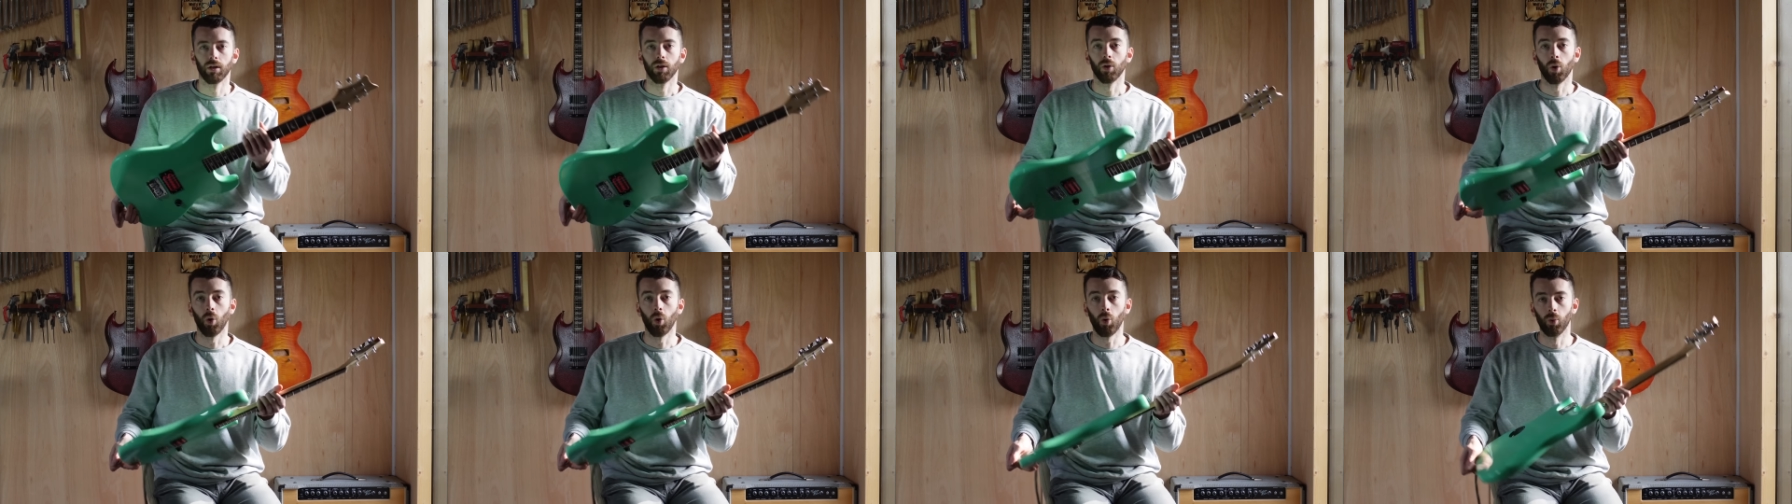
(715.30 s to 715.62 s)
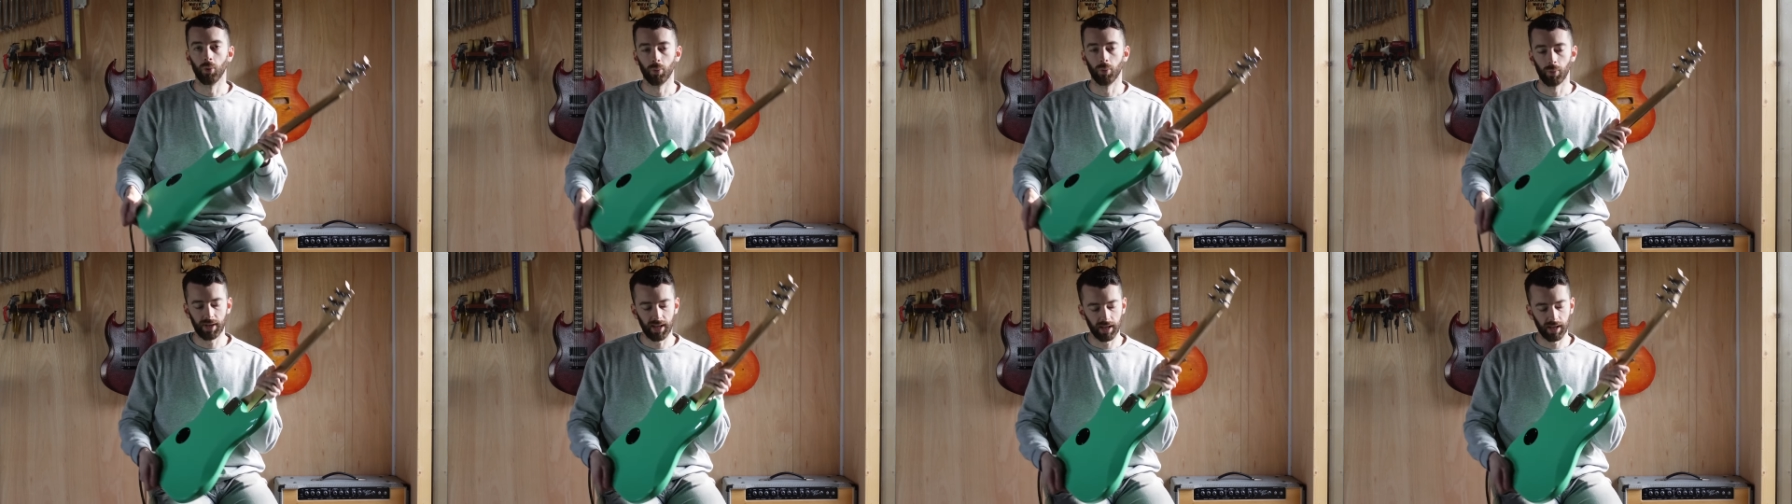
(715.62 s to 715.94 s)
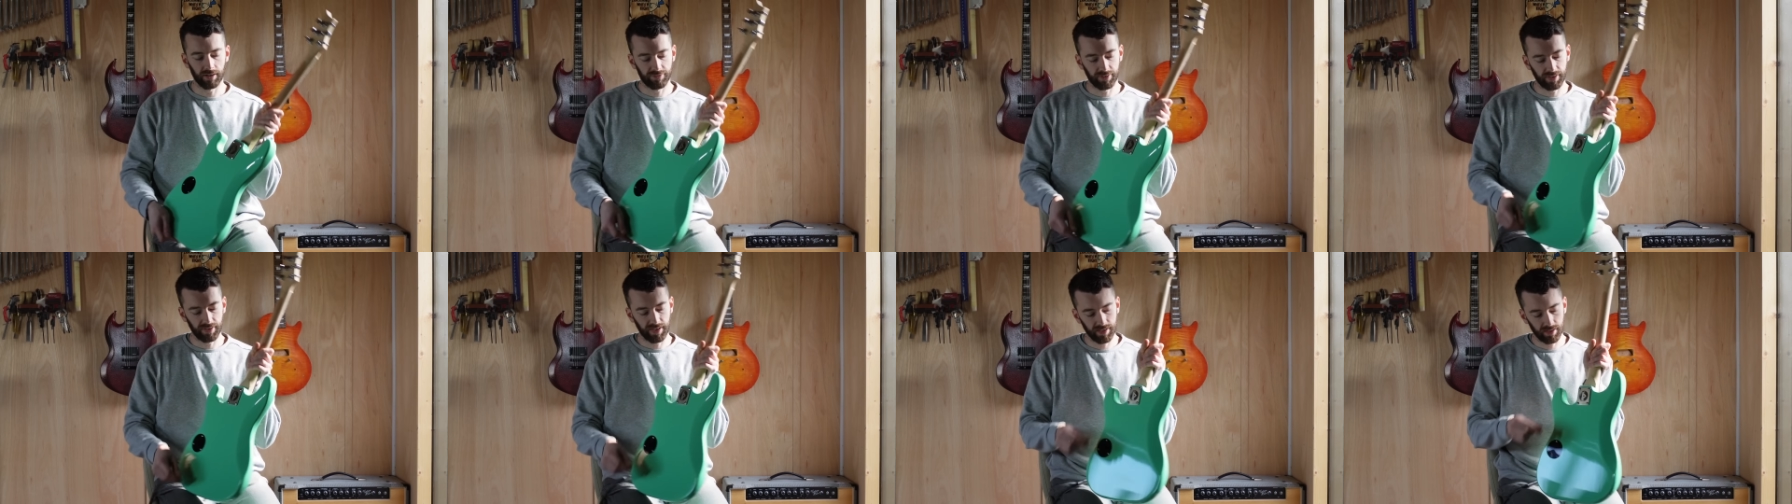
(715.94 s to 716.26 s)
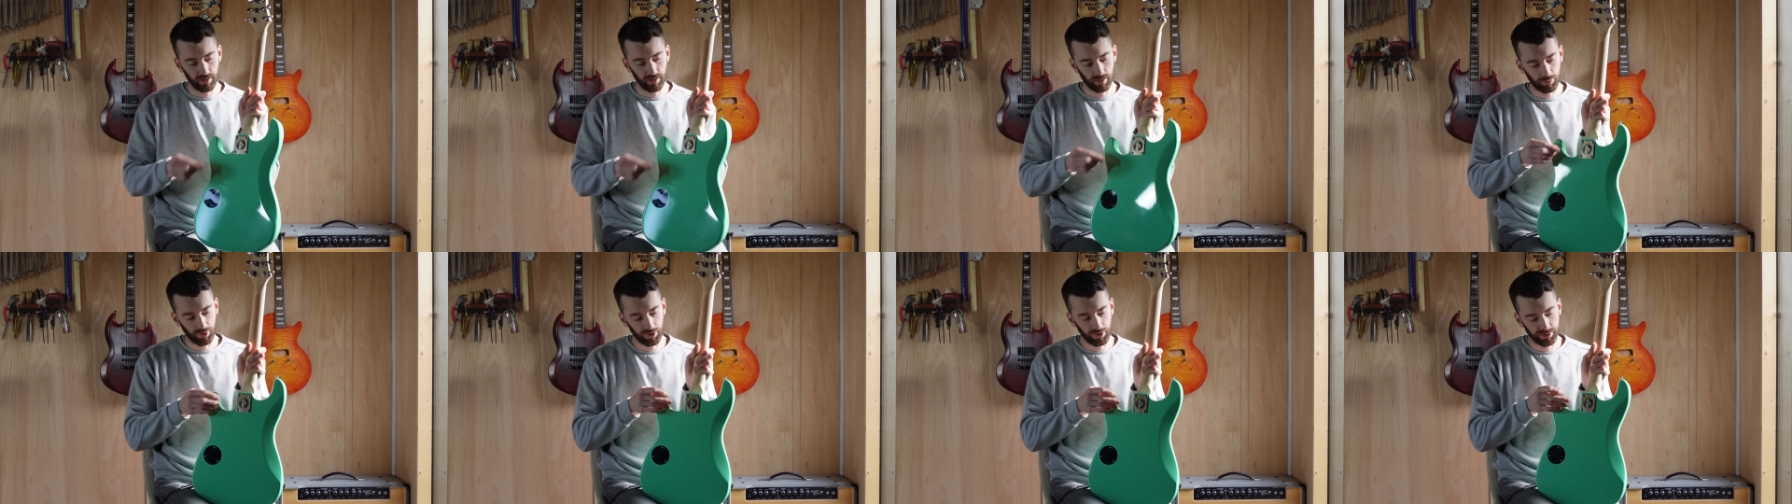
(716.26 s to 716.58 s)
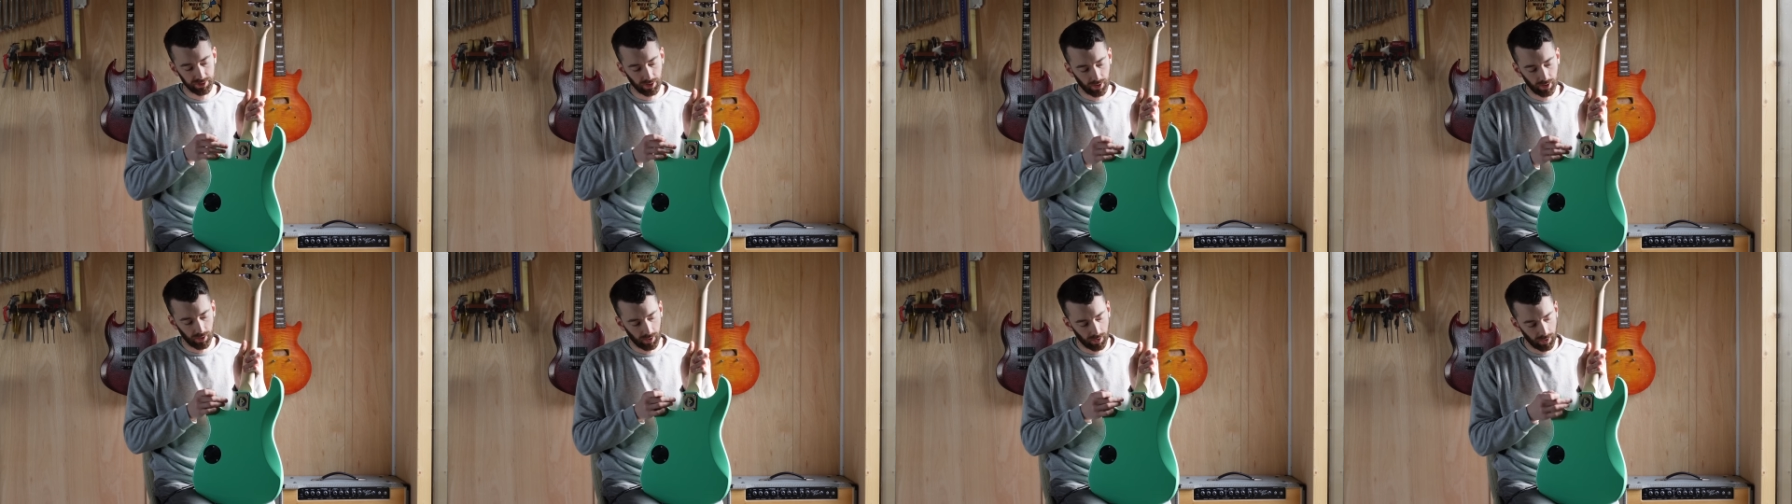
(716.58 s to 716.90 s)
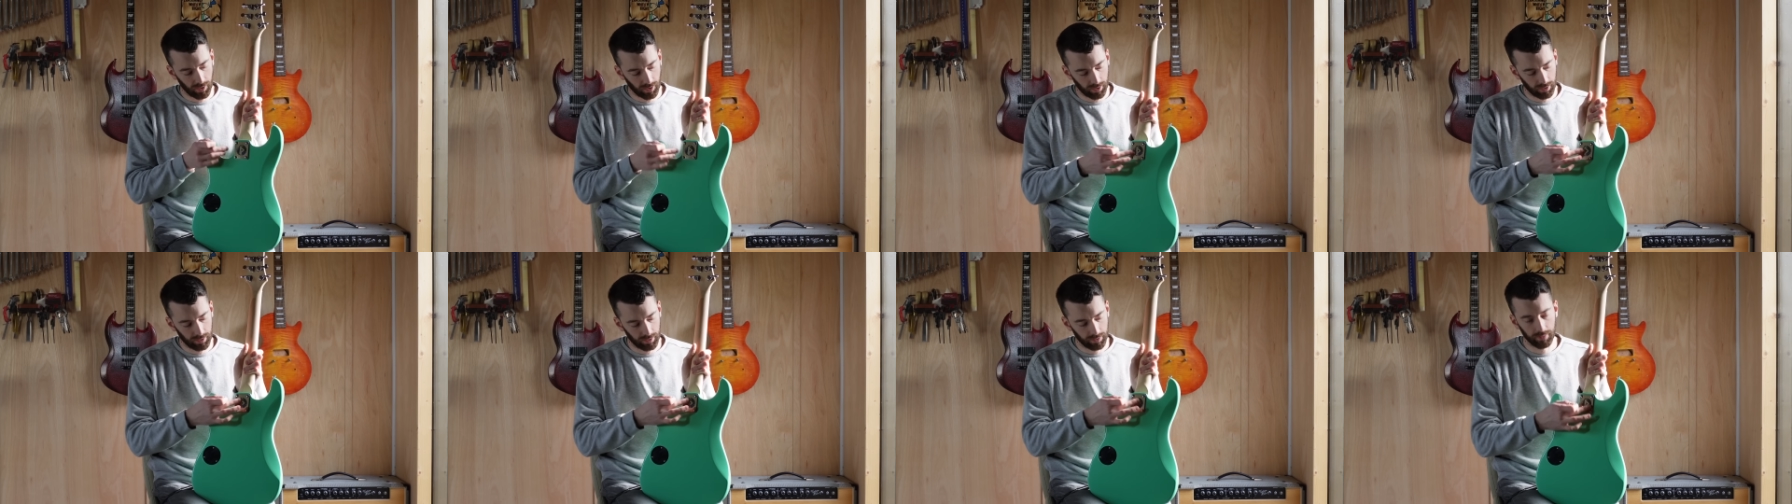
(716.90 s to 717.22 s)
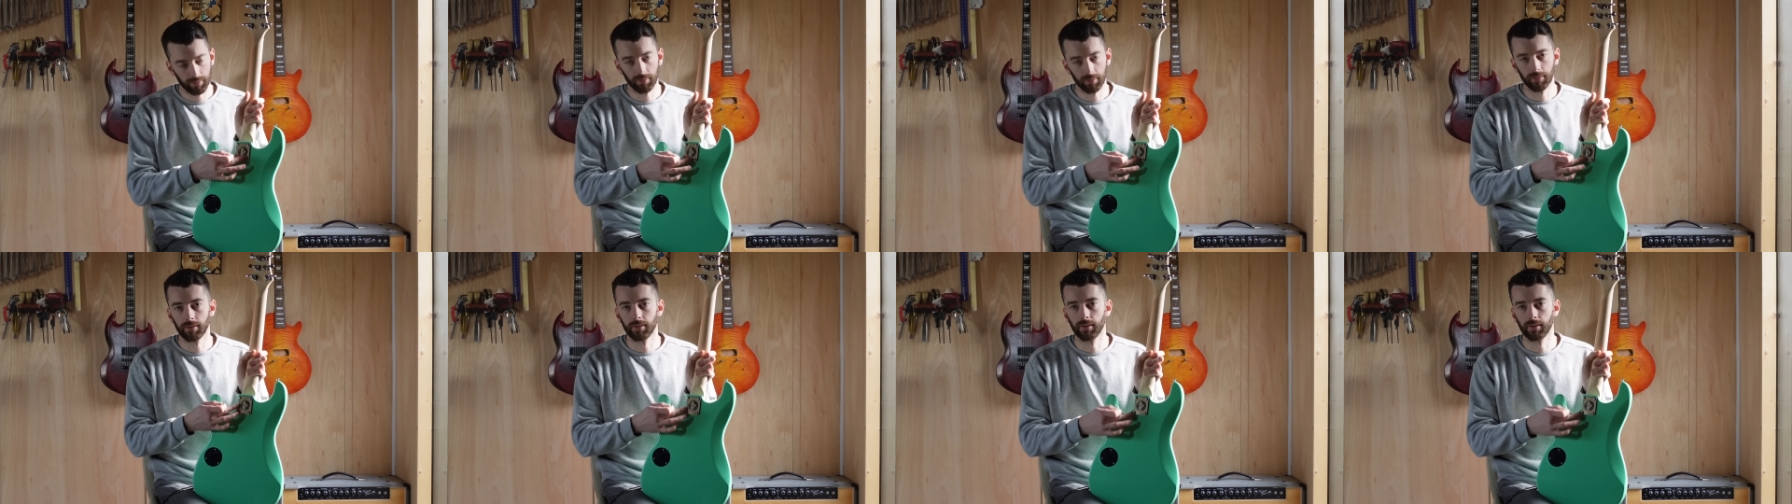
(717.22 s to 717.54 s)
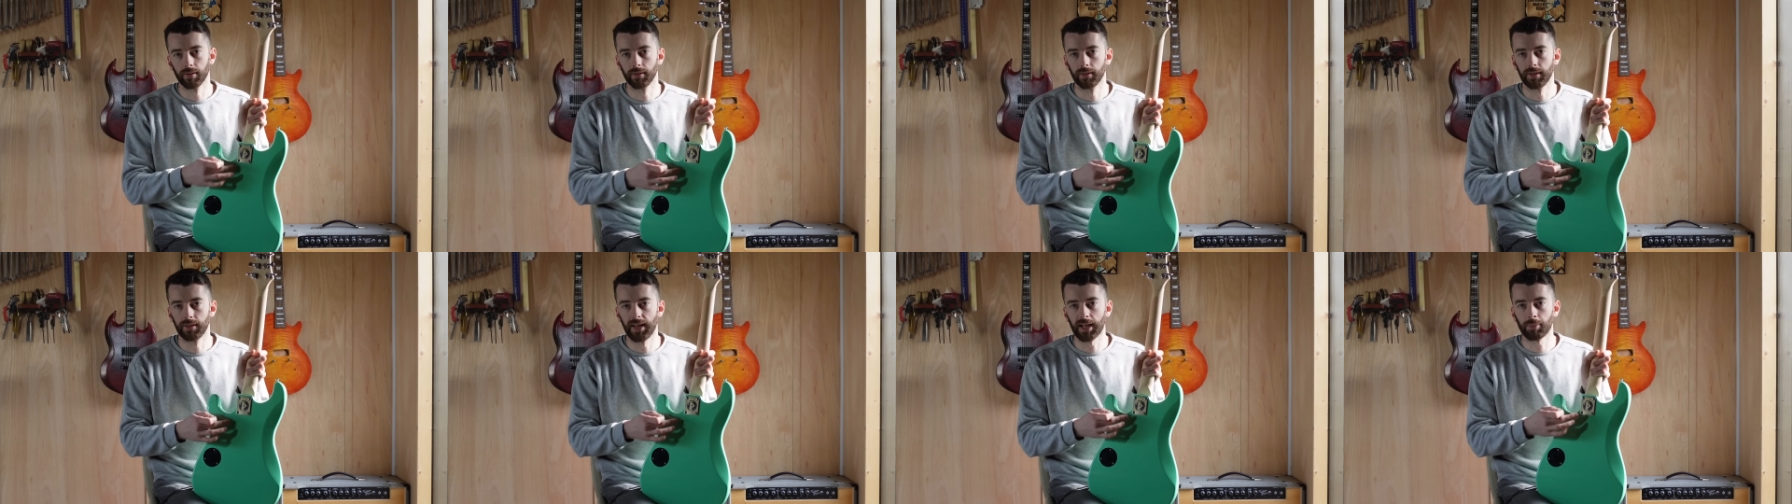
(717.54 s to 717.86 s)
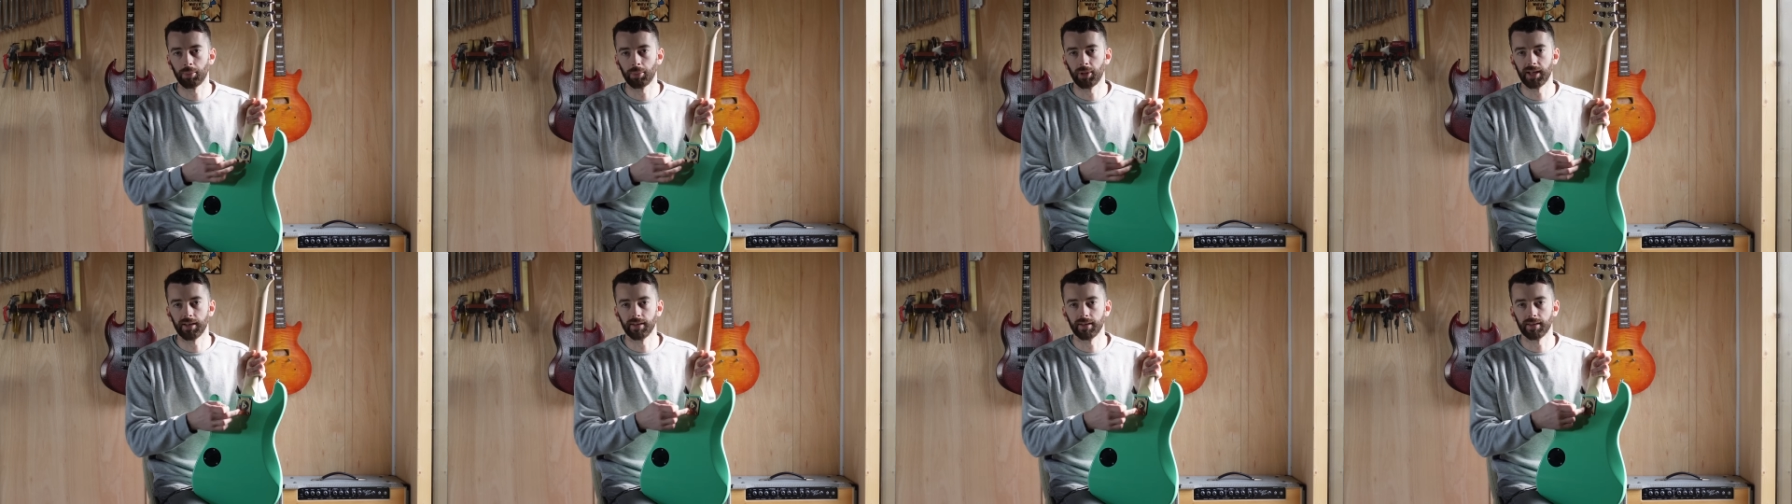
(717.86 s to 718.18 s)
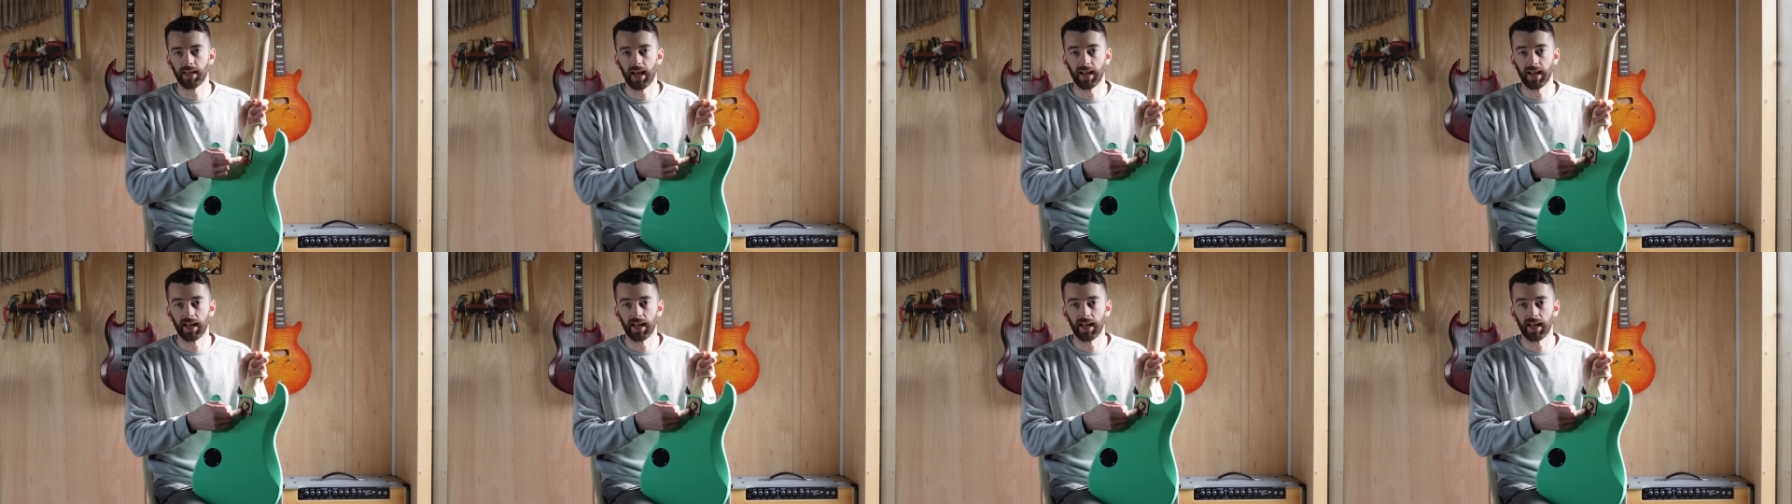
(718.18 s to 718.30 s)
Oh, we can't forget about our neck plate.